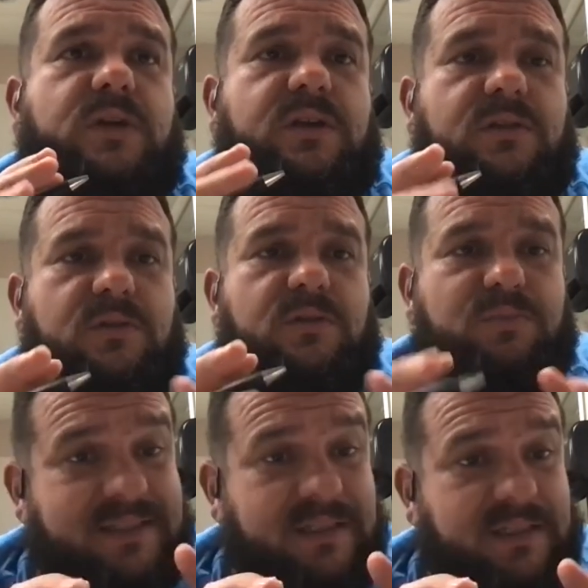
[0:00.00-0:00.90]

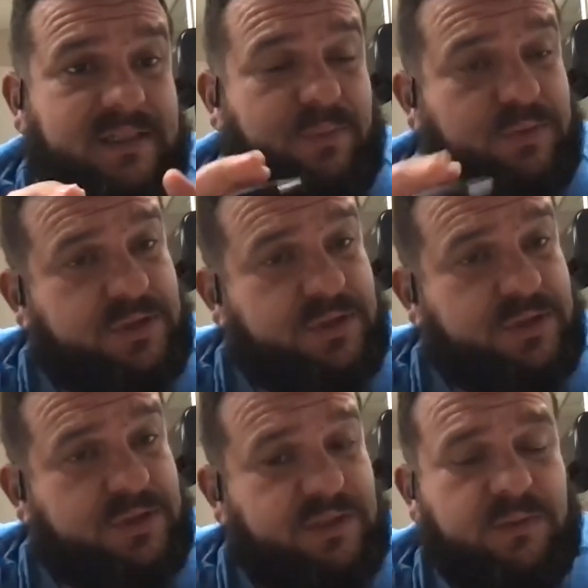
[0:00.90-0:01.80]
regular plastic tape will
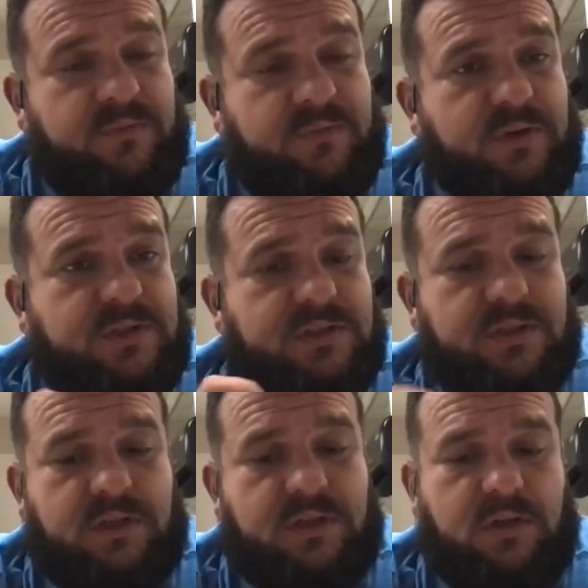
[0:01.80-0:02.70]
stick to them
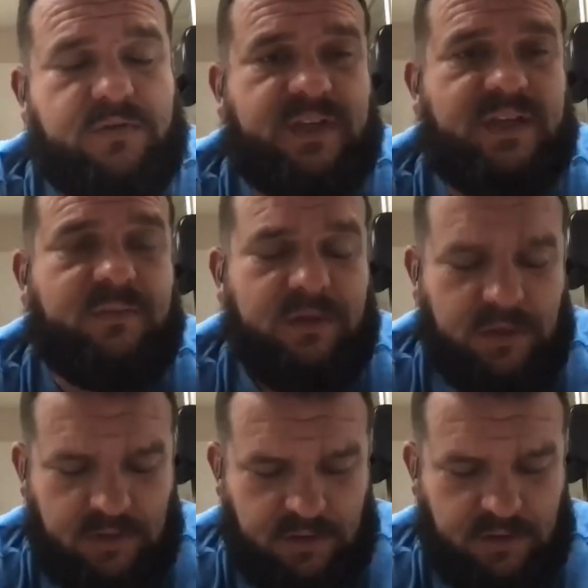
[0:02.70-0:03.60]
versus the cloth tape.